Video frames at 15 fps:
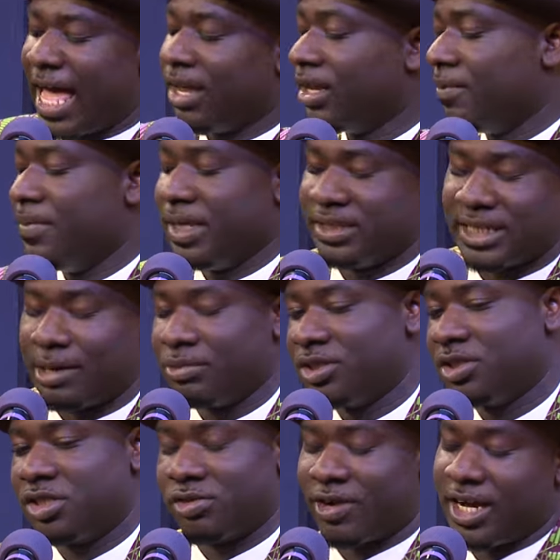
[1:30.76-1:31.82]
elements I
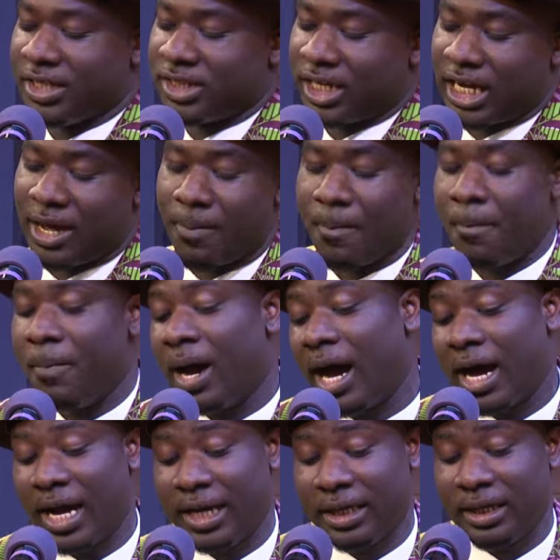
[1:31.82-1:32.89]
was trying to
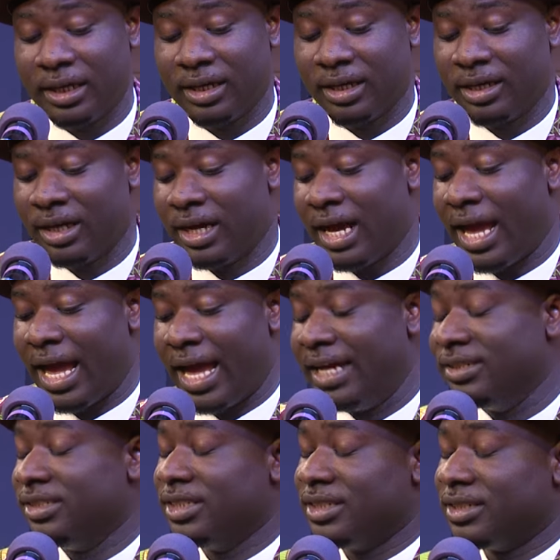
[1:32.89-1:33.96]
combine
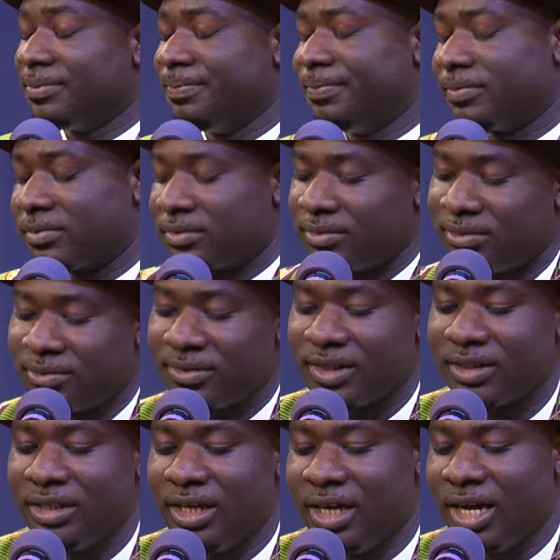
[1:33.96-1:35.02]
ended.
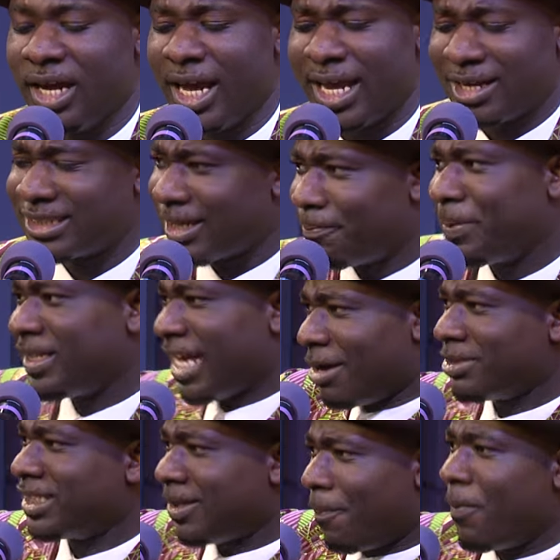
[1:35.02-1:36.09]
And I was like, but that
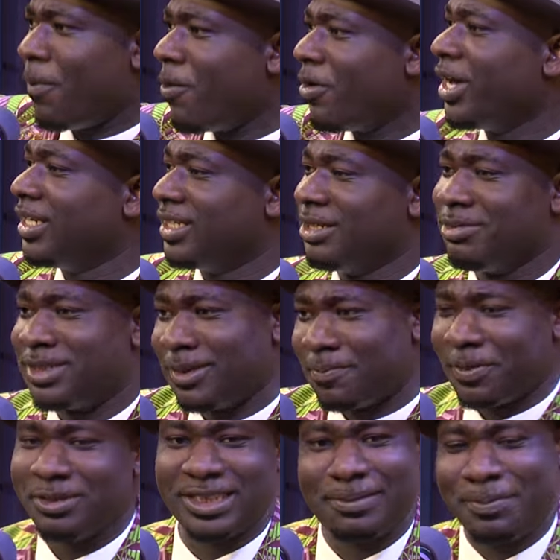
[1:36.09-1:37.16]
was the point. It was
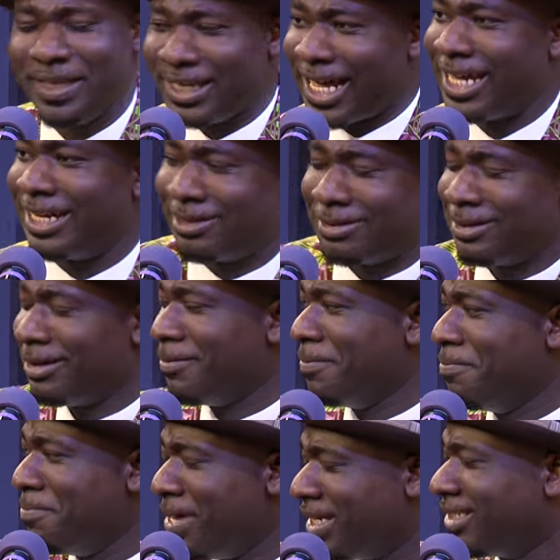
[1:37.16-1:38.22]
supposed to be like
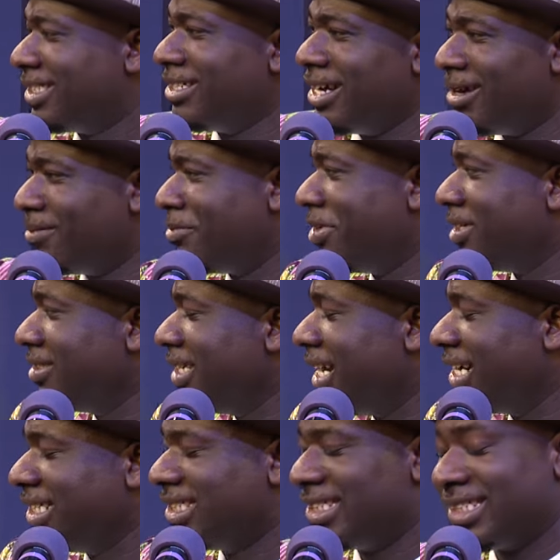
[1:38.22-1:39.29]
mixed up, real
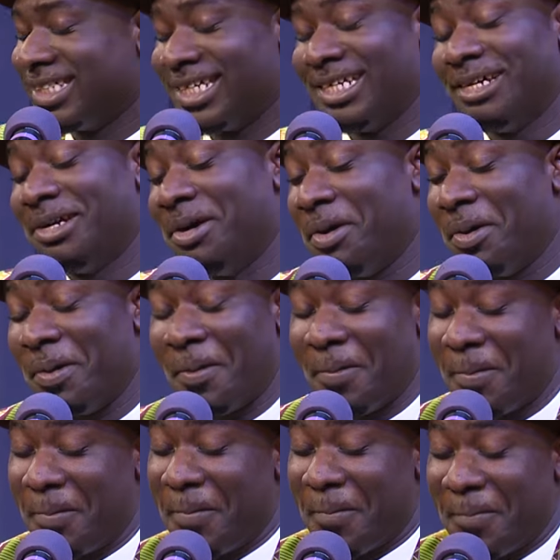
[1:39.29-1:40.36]
nice.
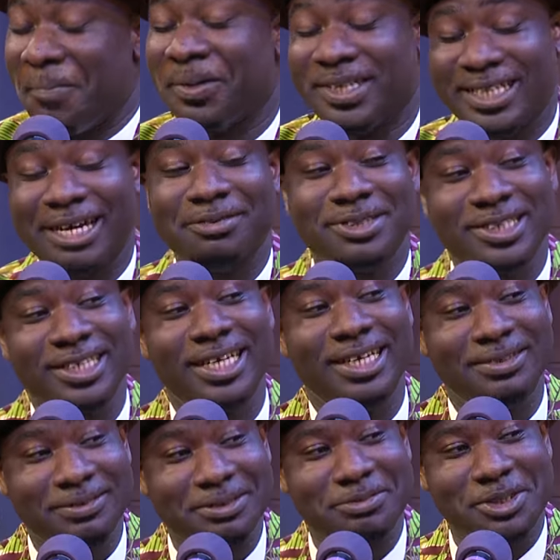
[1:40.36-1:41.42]
But that was
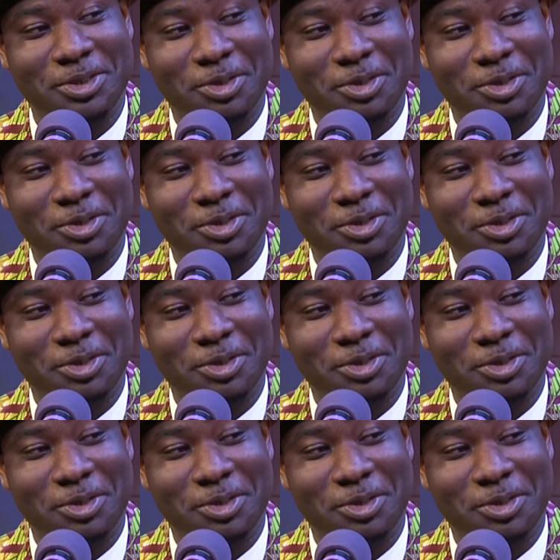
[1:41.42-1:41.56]
it. It was